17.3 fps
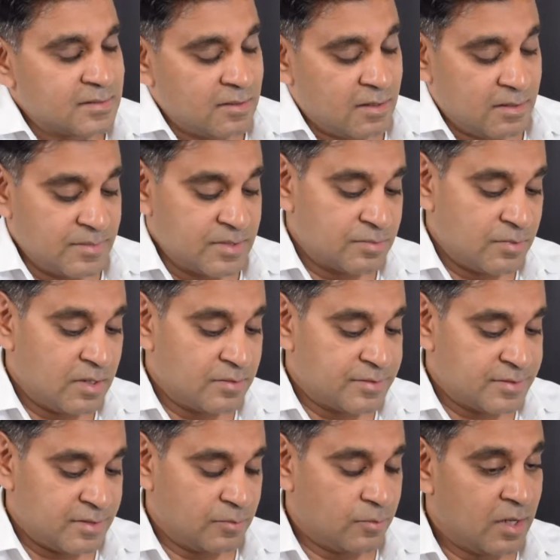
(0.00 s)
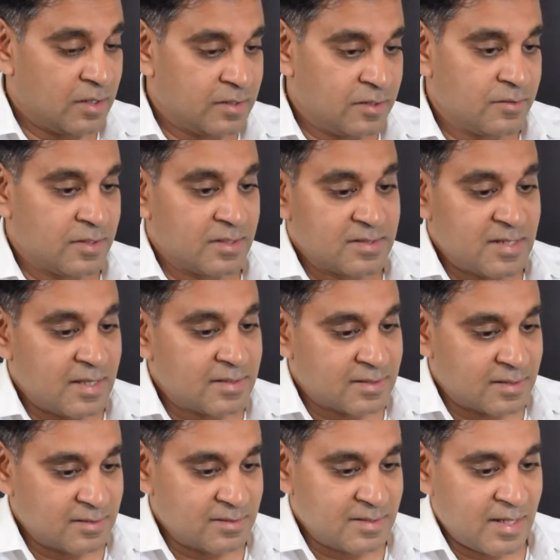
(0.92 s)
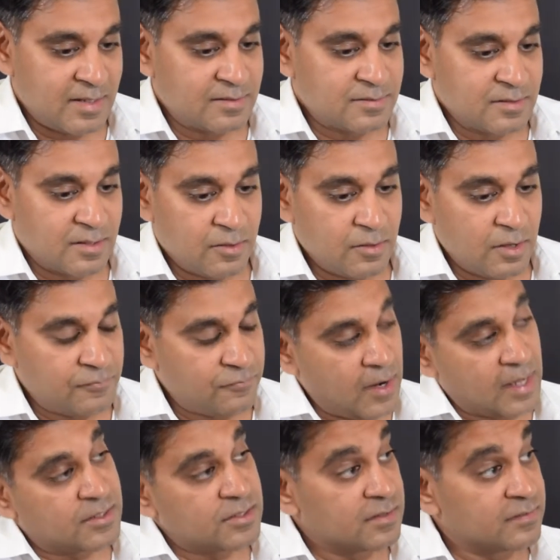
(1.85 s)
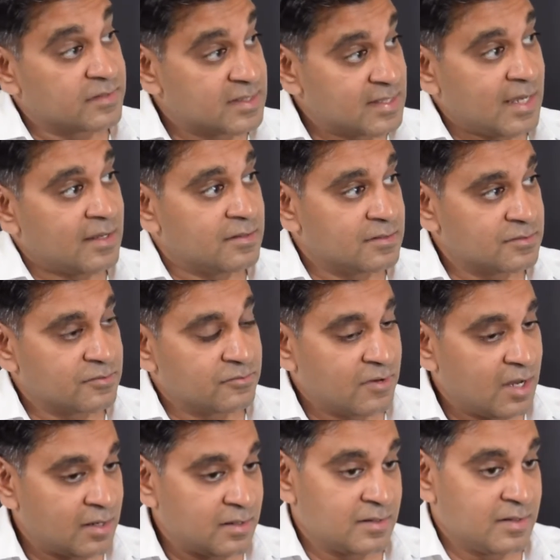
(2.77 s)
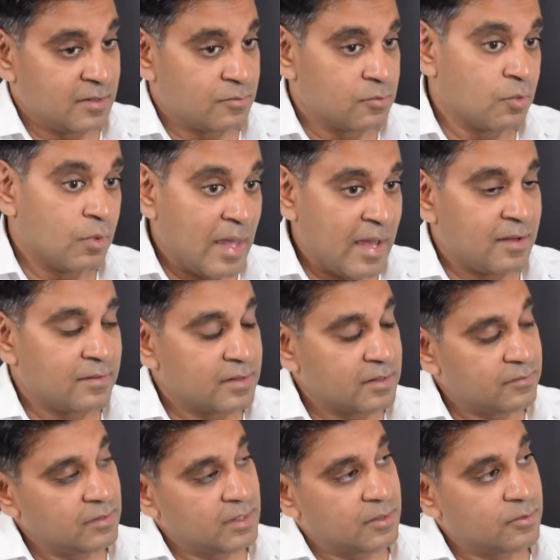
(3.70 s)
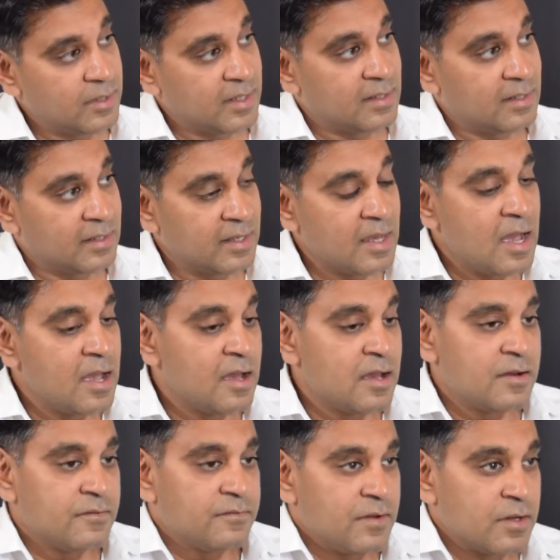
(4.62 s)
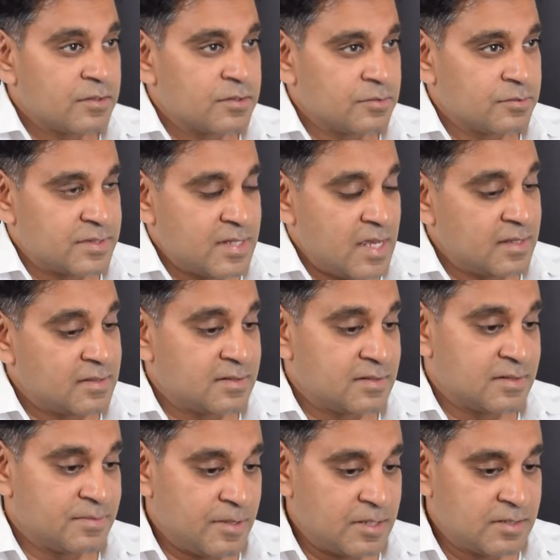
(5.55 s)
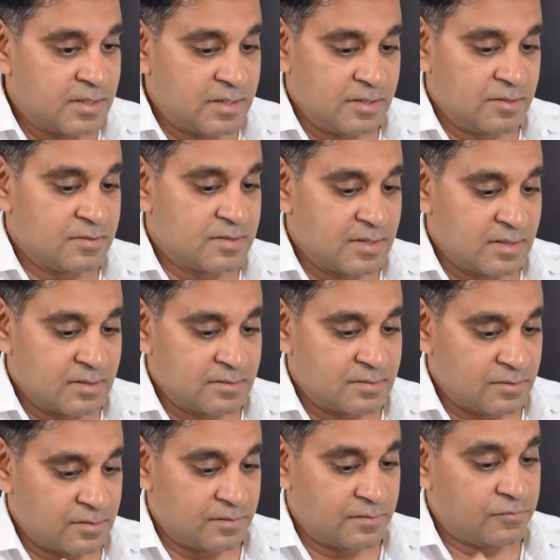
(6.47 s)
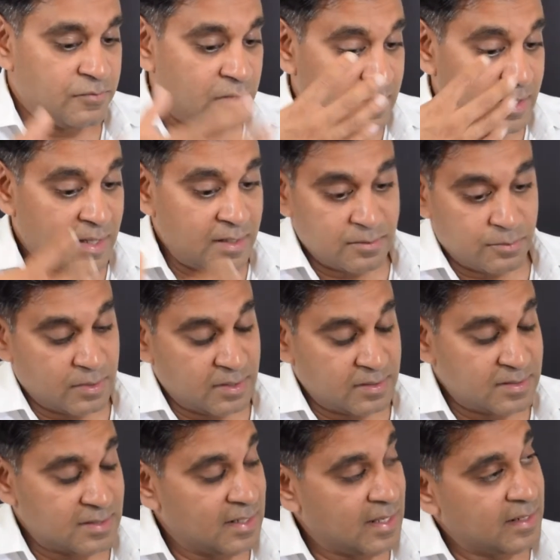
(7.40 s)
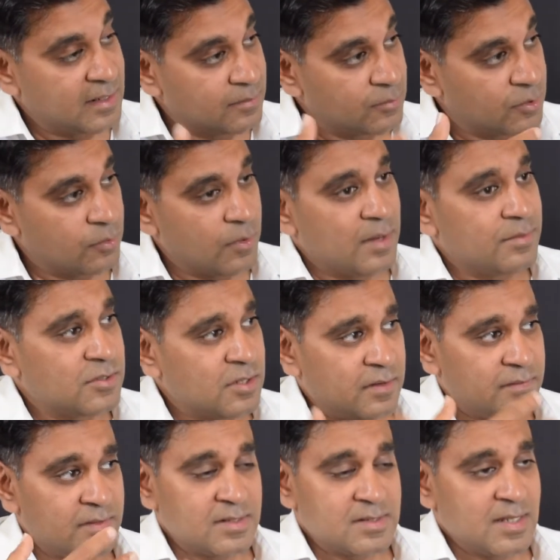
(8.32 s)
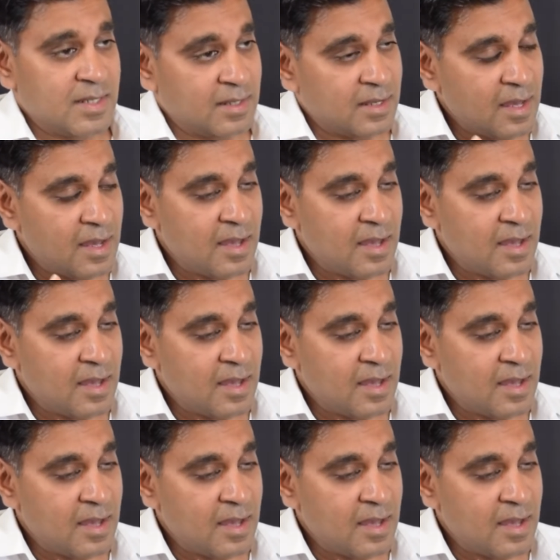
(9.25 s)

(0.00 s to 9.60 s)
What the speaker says: time as well, so while unit tests can take a fraction of a second to run and they're all out there really quickly, functional tests, especially using sort of the front end with Selenium or WebDriver, can take